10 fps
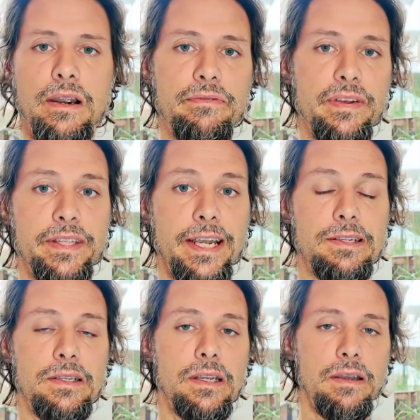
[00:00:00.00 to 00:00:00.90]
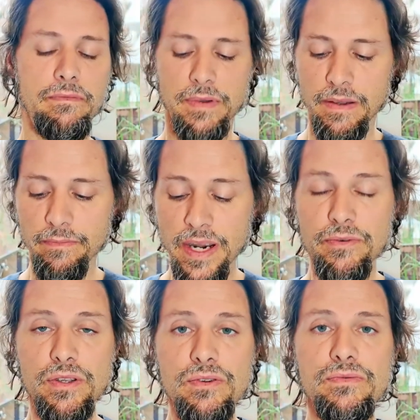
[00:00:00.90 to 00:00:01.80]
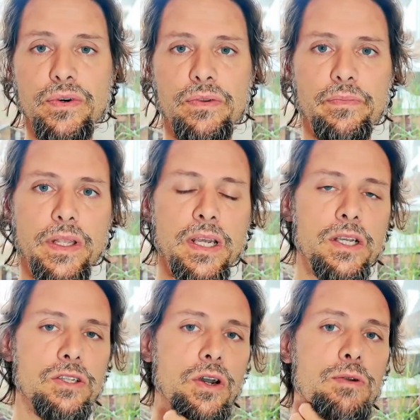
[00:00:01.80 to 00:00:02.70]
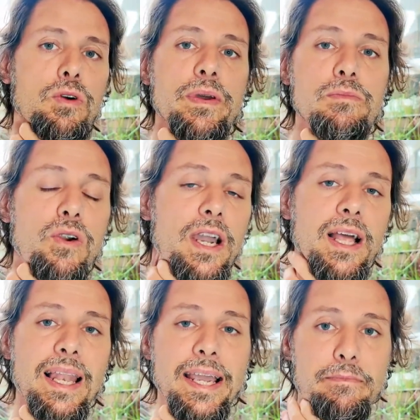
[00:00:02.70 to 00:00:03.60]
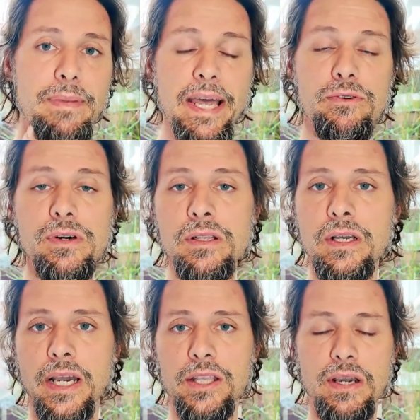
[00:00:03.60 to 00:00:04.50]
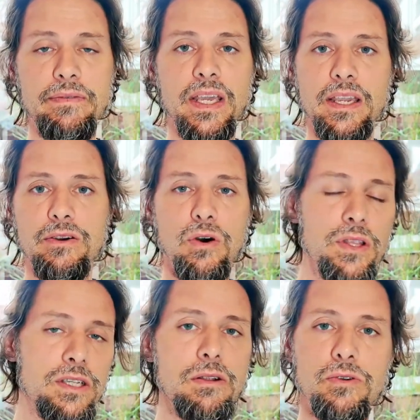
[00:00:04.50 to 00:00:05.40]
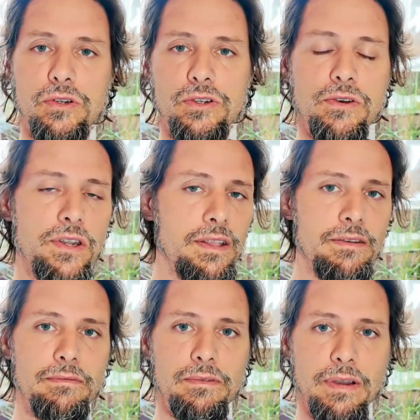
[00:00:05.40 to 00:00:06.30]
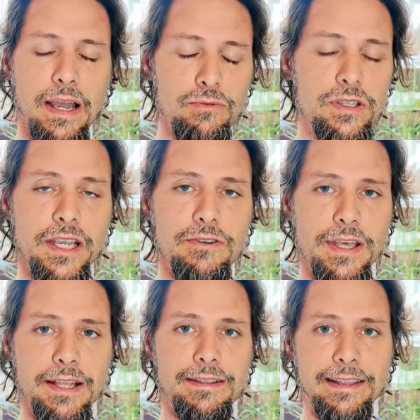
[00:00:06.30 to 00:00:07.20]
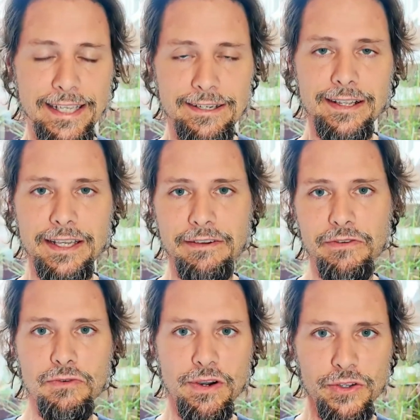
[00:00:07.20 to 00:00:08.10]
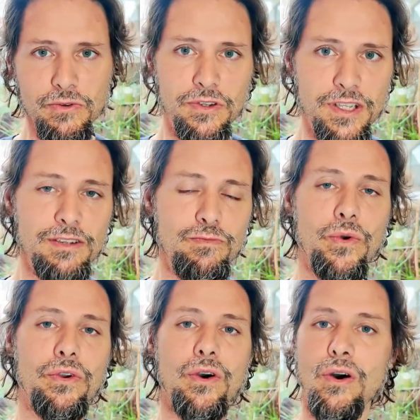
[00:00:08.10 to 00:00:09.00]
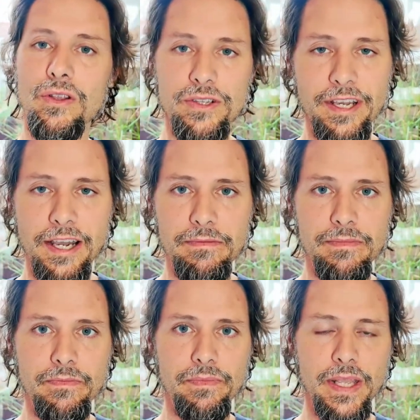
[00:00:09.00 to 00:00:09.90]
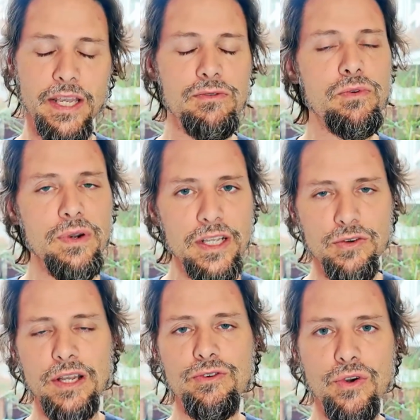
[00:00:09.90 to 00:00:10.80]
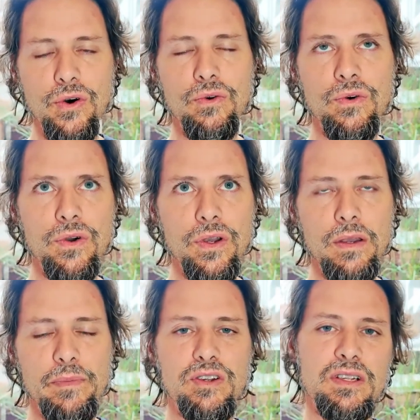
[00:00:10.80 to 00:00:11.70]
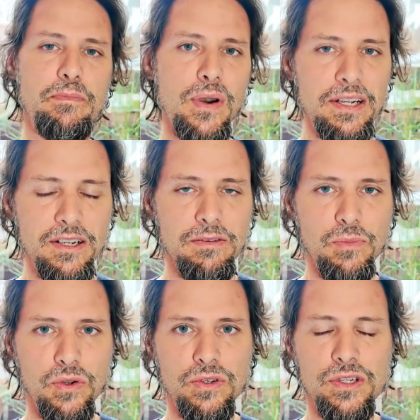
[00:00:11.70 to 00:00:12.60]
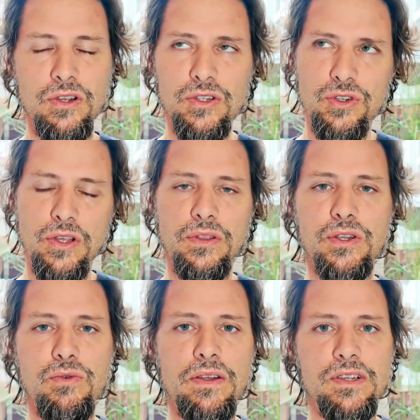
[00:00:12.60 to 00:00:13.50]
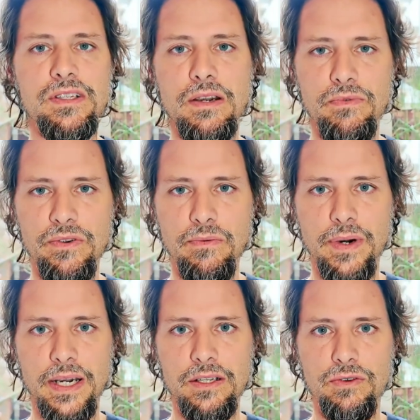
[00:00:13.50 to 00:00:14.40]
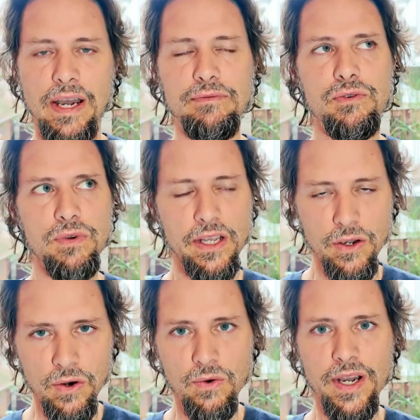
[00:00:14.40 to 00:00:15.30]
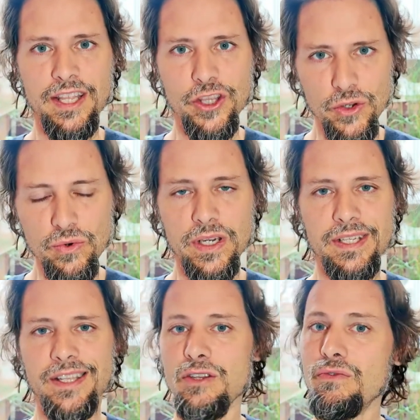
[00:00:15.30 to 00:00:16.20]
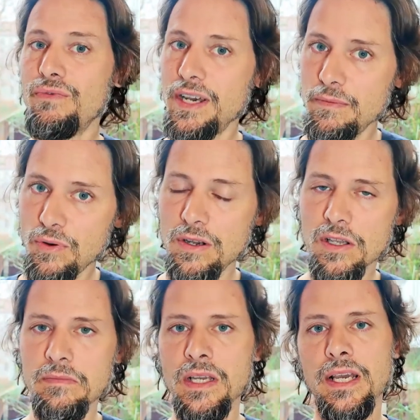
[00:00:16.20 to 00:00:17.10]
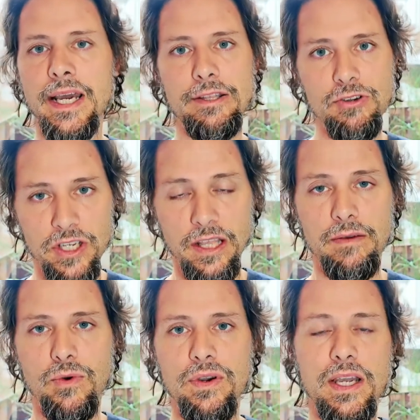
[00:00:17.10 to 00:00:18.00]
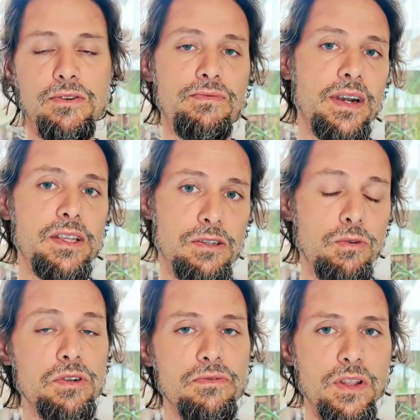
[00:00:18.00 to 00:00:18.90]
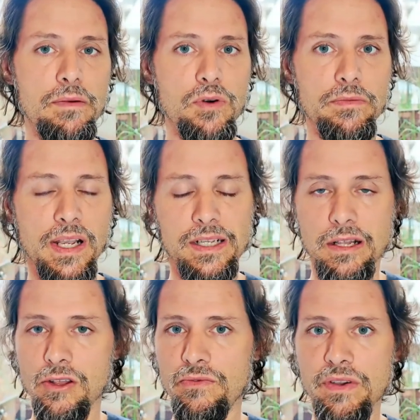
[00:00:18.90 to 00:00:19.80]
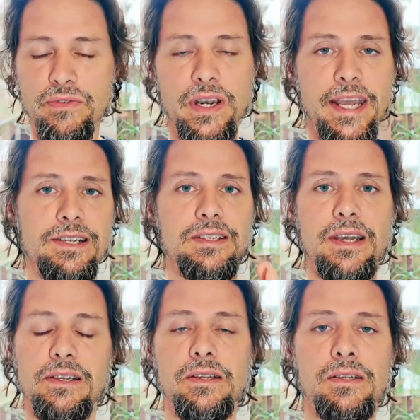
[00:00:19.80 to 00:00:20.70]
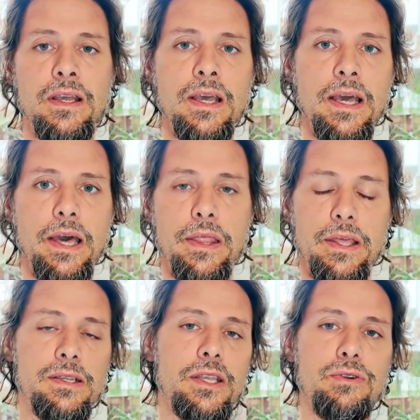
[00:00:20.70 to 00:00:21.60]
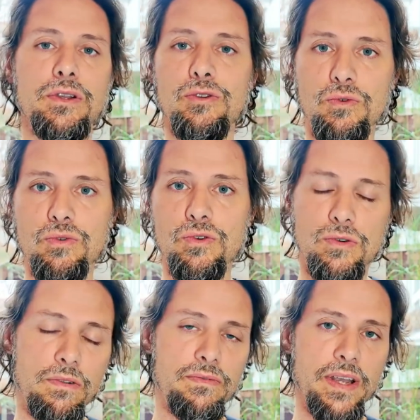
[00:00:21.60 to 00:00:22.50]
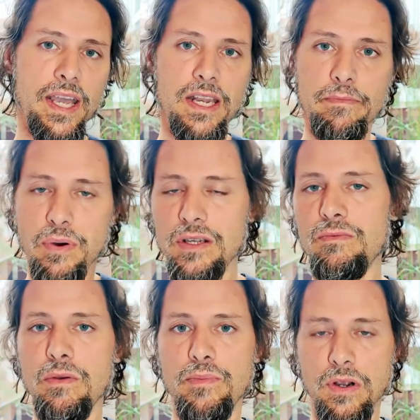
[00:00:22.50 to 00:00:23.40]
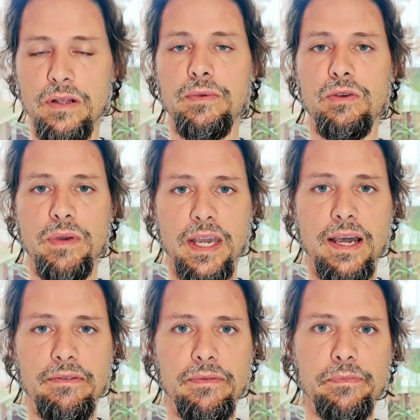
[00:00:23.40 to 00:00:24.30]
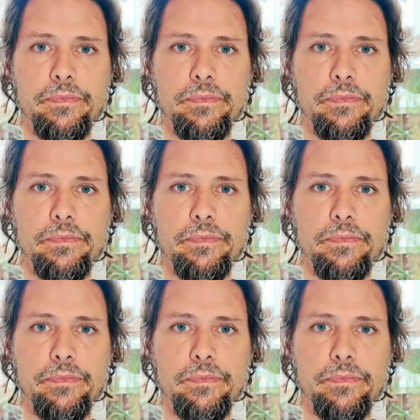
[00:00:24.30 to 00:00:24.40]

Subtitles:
are fantastic and very useful. So it will be more like a manual, and you're having here all the solutions. You don't need it. I would tell you that literally if you use this book all the time, and you will really try to go, because it's a practical book, so it's not just something you understand with your mind. You have to really go and do it, and then you find a problem, and you check the book, and you find a solution for that problem. It has a lot of different exercises and things that you can do to solve any possible problem you may have.